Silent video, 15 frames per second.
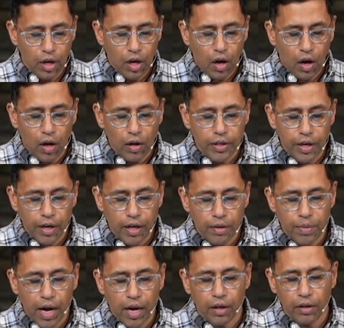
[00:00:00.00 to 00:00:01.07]
All day I'd
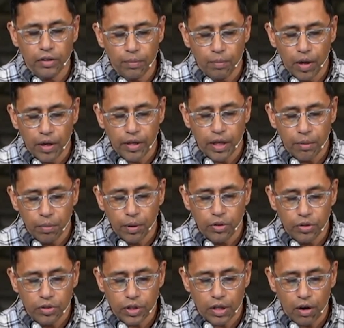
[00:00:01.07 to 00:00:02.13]
battled the Monday
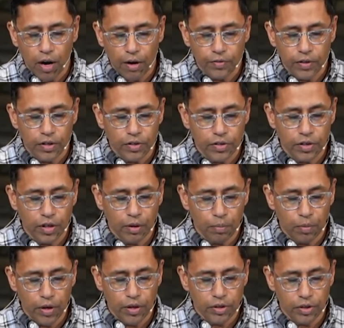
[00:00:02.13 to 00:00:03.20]
blues that often assail
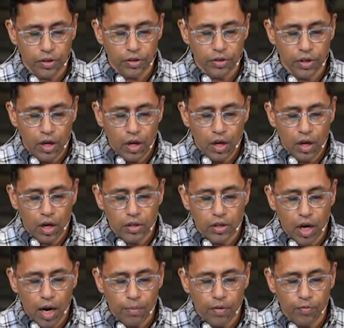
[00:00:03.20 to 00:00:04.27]
preachers on
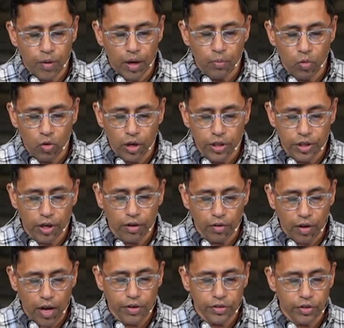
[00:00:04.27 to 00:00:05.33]
top of my more
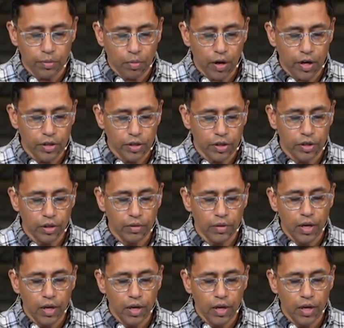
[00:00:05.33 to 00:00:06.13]
generalized depression.